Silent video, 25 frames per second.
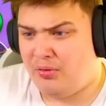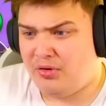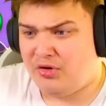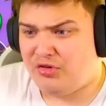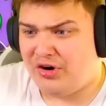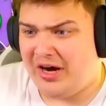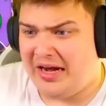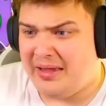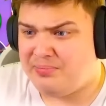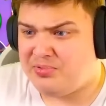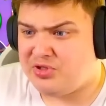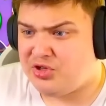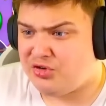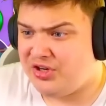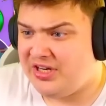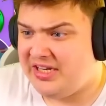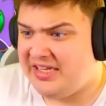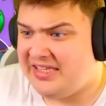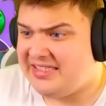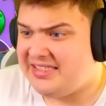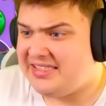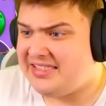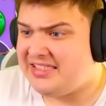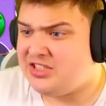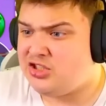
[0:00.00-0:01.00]
grapes,
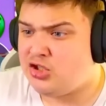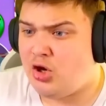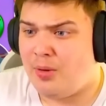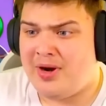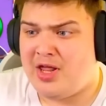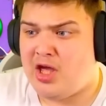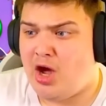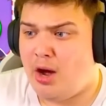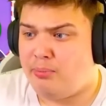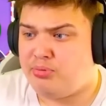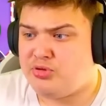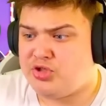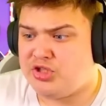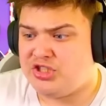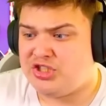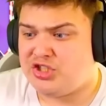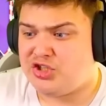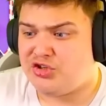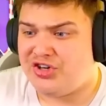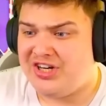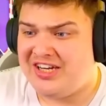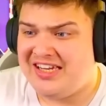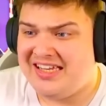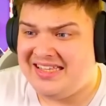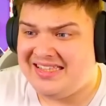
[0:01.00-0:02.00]
greens, so many options,
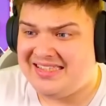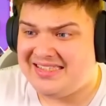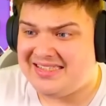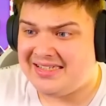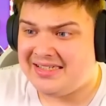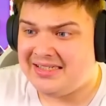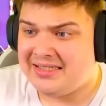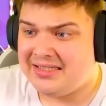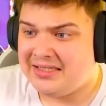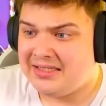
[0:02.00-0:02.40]
greens.